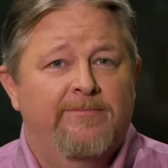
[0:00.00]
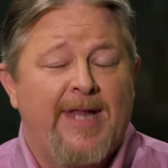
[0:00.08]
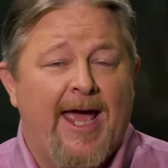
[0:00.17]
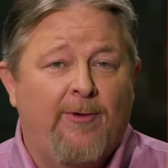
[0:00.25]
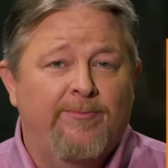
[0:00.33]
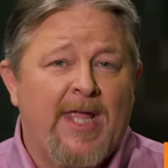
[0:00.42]

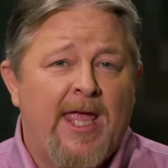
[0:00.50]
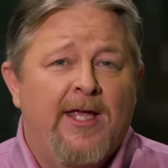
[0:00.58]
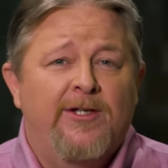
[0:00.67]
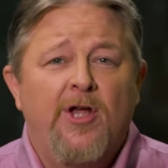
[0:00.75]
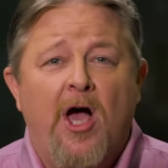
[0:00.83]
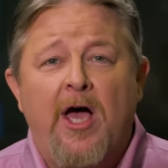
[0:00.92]
Now,
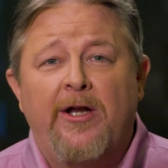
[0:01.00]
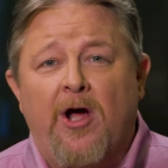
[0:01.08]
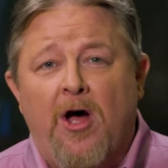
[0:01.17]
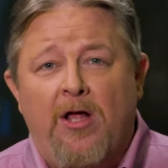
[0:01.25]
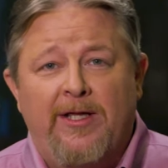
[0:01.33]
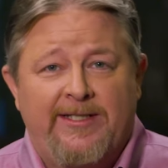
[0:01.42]
not
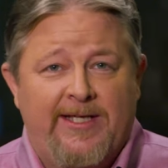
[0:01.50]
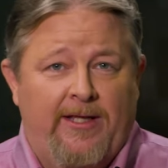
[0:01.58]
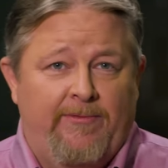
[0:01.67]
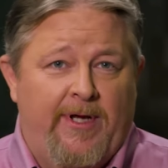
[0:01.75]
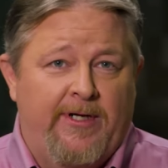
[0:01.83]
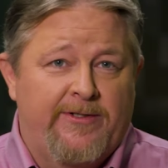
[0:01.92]
all
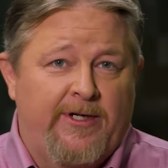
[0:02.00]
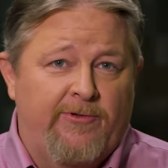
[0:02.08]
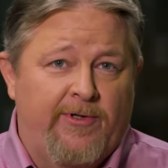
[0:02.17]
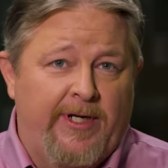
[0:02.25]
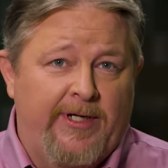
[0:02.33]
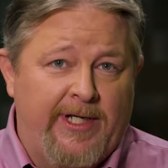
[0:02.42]
accelerators are
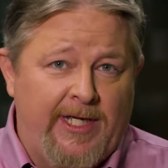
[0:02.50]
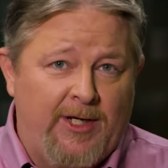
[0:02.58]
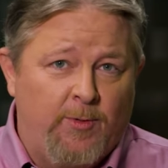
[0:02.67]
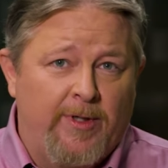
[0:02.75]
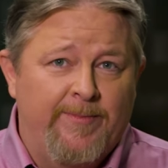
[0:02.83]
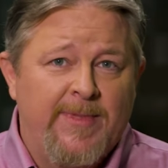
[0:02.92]
created
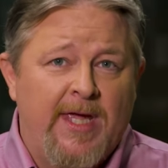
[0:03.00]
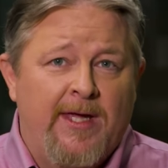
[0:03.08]
equal.